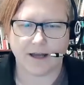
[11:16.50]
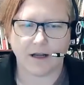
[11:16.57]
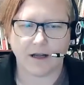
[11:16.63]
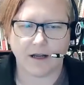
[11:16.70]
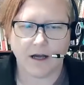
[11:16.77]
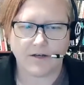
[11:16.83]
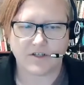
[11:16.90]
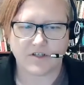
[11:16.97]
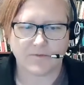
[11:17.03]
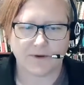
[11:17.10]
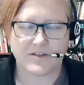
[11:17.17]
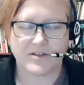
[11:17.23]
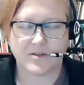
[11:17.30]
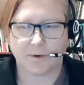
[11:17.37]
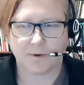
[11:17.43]
And to
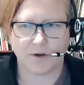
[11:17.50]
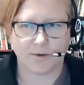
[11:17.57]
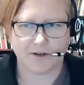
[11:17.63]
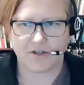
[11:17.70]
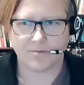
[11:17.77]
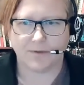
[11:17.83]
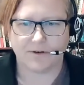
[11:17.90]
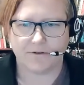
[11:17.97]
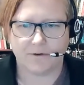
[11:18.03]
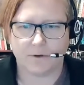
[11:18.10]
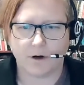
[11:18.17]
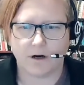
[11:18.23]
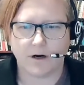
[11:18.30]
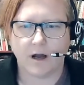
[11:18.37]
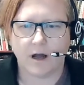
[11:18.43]
speak to what you mentioned
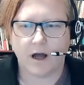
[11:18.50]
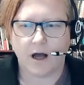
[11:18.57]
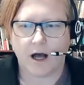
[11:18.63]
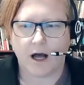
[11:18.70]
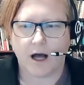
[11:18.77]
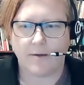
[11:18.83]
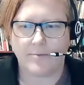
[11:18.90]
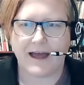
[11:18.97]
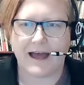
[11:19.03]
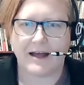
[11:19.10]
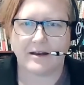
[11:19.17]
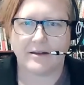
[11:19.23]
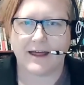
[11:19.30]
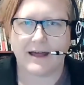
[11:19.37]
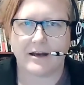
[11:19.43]
before, uh,
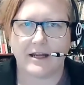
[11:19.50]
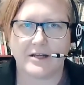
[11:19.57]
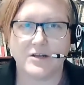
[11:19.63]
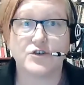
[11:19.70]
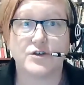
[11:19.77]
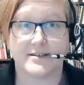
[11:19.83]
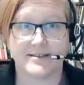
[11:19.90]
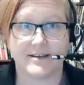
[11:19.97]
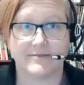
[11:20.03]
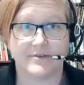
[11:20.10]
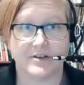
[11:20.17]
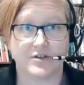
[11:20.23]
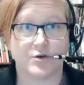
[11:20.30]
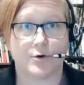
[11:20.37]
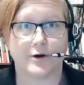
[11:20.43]
that that interest
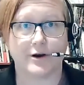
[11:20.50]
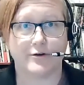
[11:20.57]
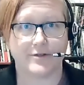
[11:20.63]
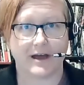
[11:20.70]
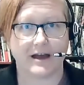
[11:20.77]
inventory or